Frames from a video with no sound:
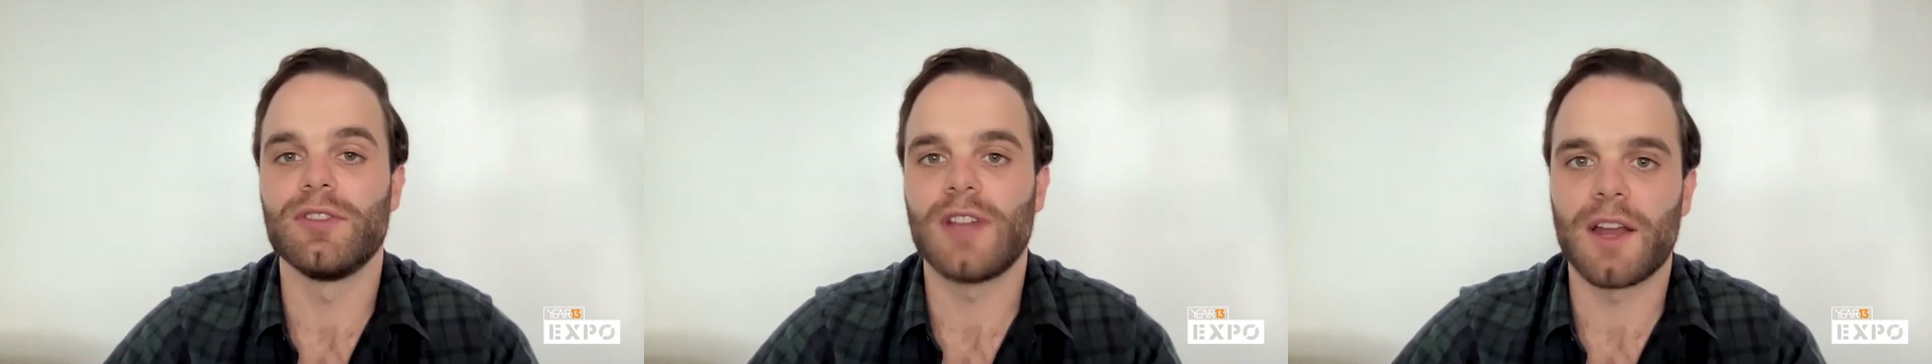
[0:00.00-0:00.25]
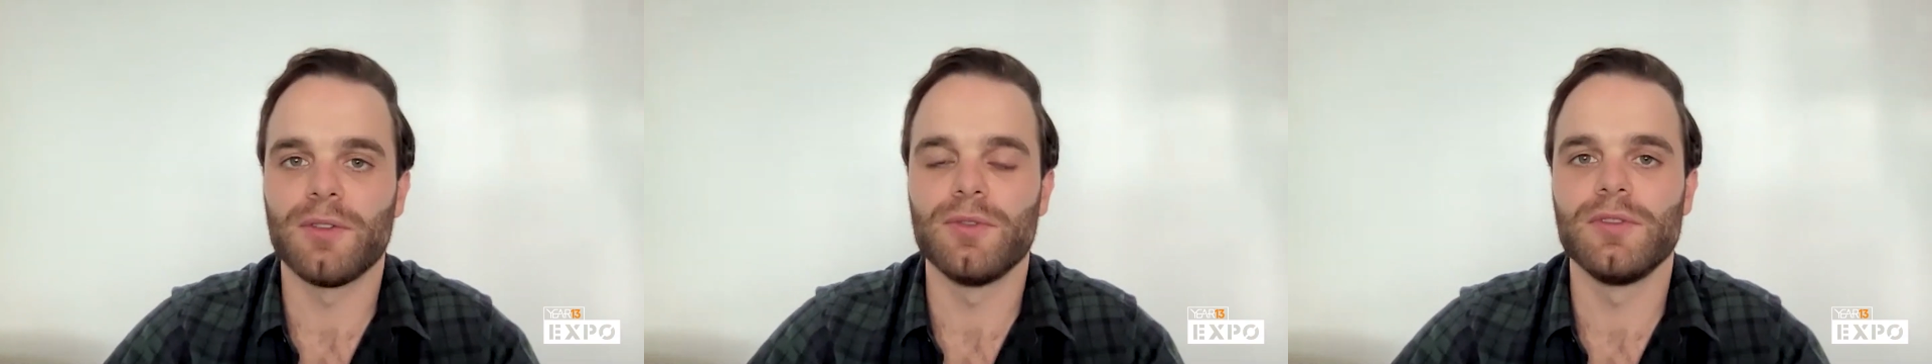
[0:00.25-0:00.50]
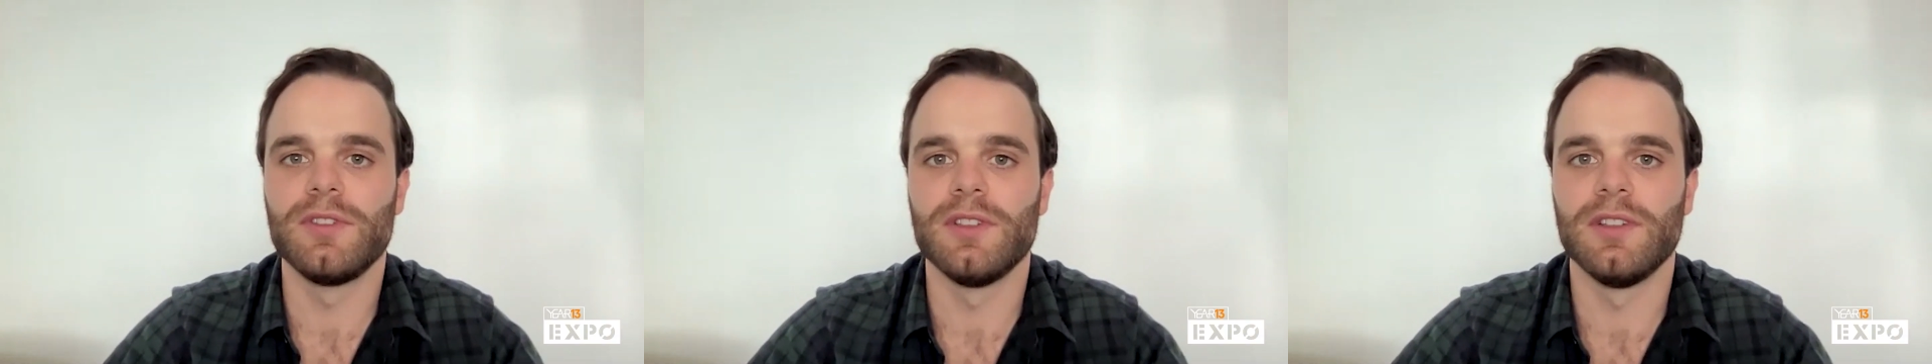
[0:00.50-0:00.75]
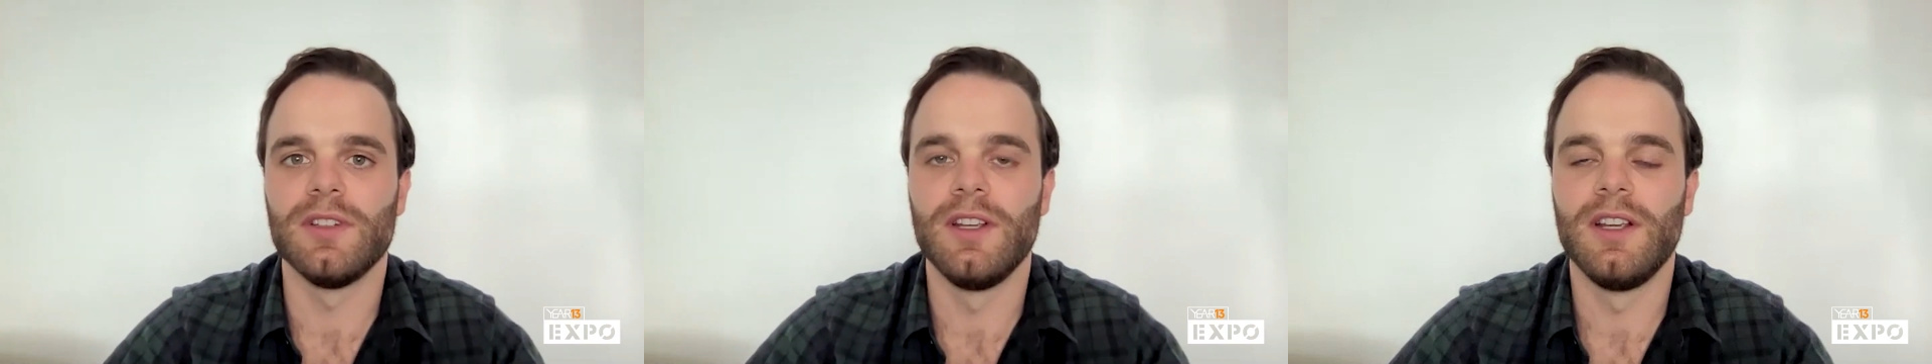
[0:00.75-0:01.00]
tunnels
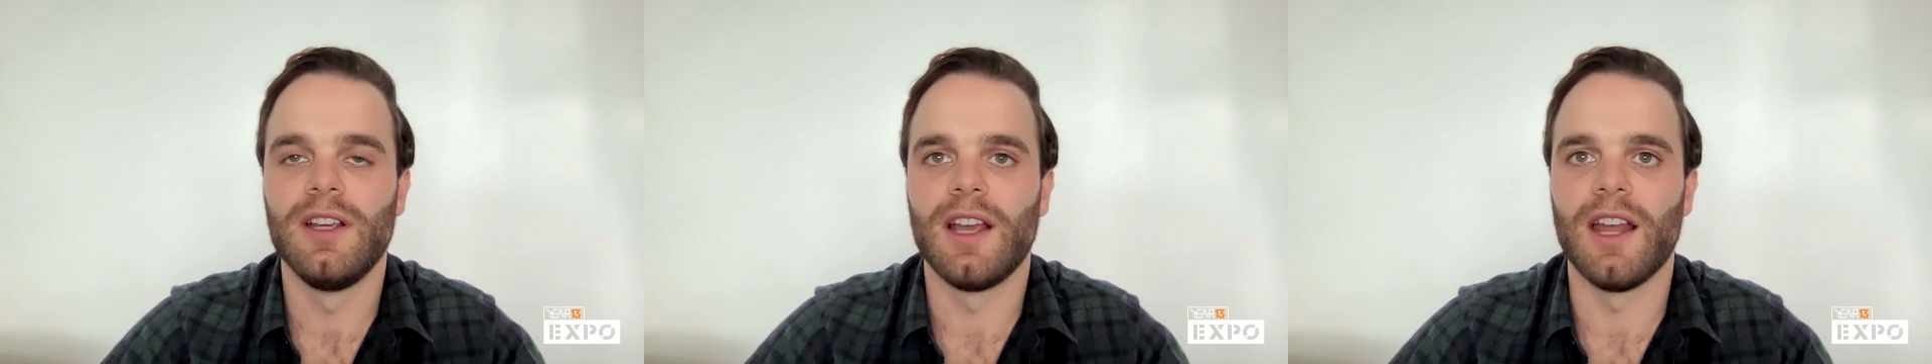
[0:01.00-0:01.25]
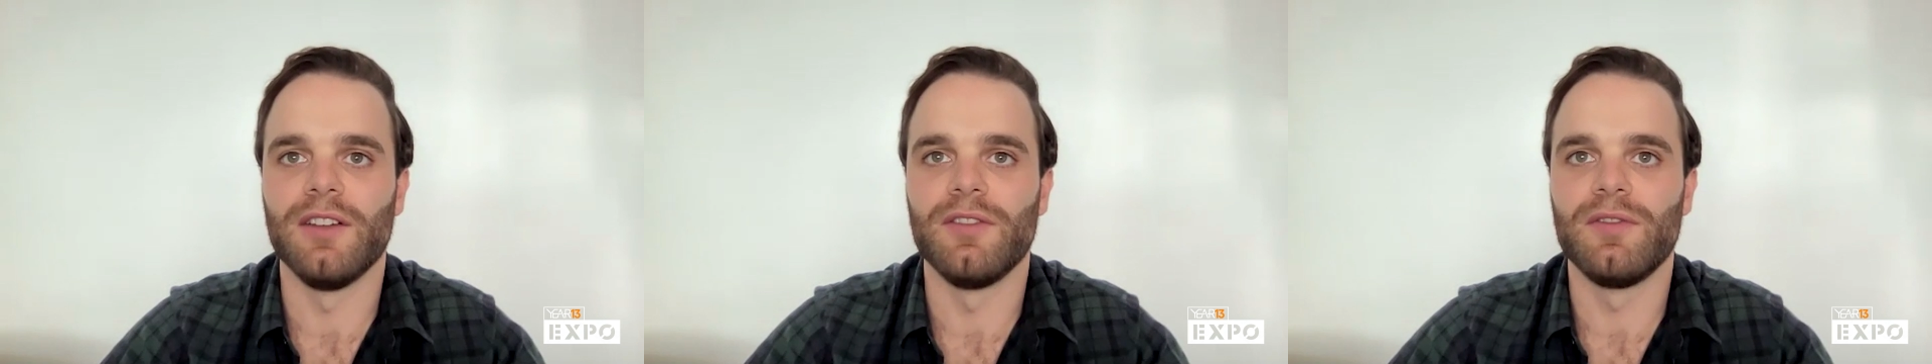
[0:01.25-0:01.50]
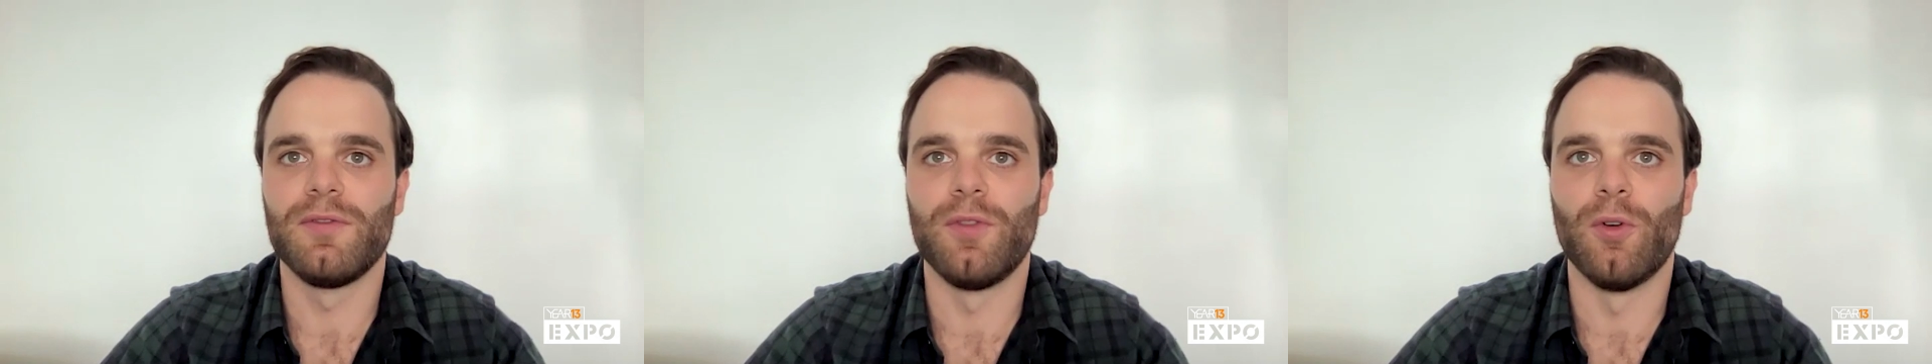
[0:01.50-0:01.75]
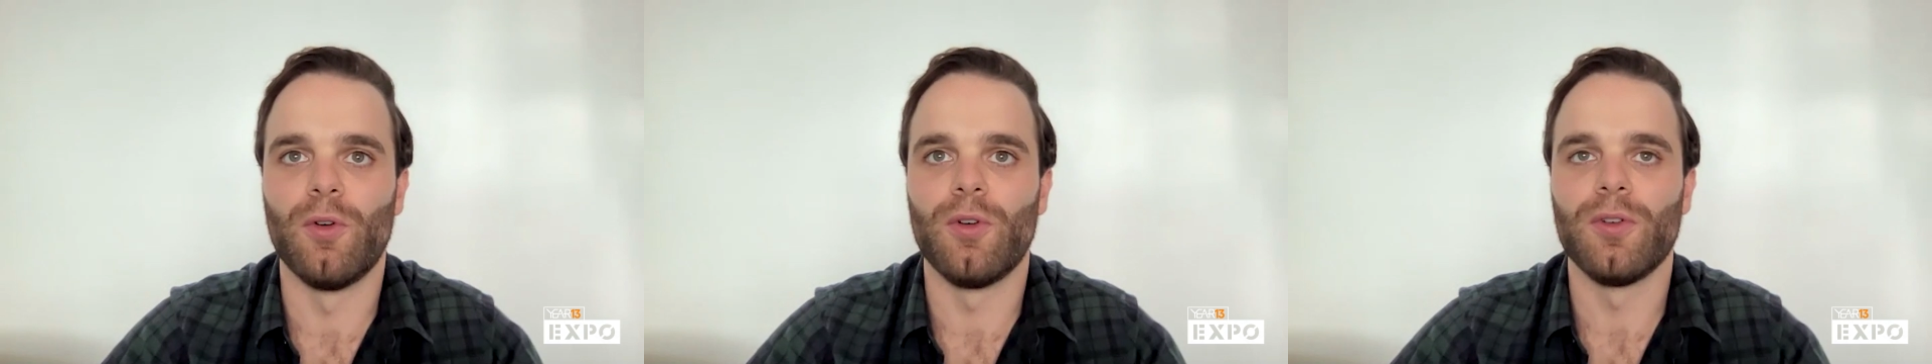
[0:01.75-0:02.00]
and
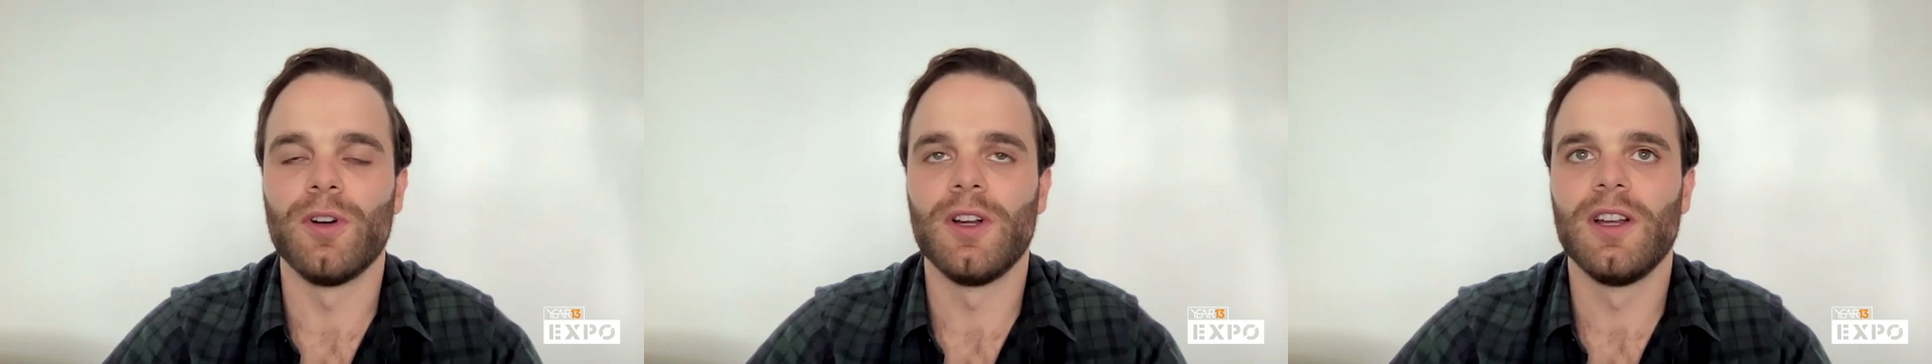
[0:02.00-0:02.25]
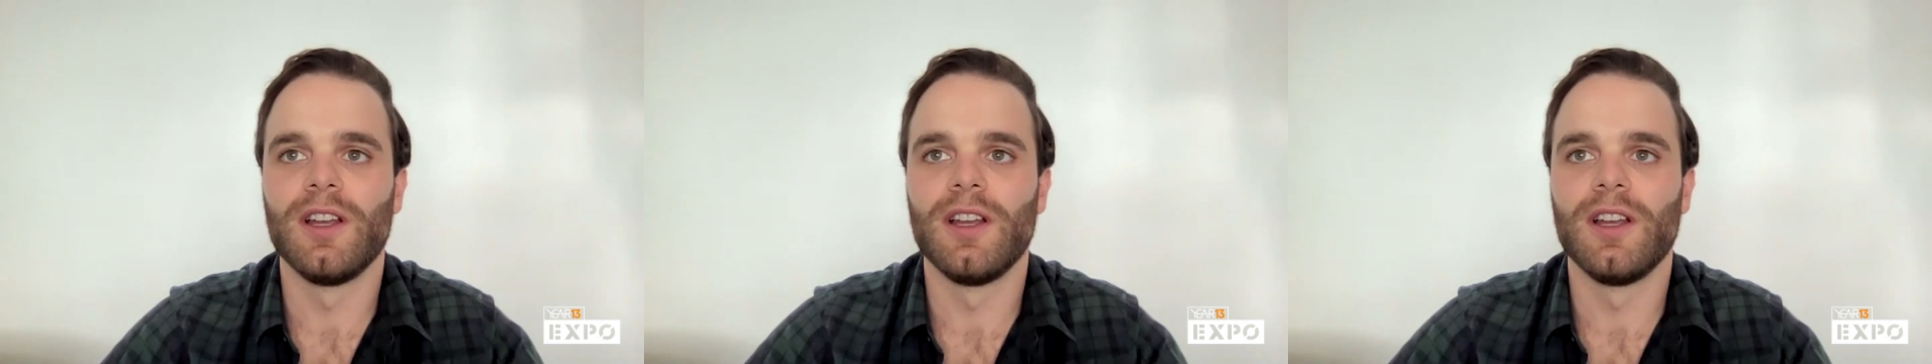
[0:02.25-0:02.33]
for,